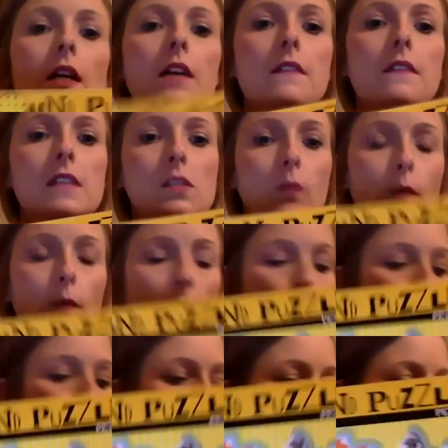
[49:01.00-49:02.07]
This one we
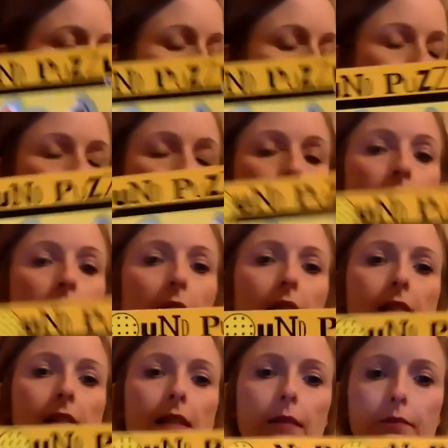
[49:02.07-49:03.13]
put in the hearing
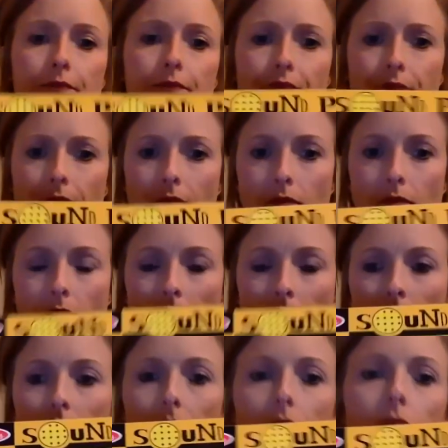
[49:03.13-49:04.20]
because it,
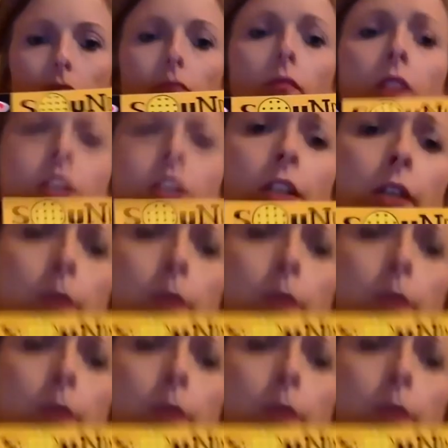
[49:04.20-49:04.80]
you know,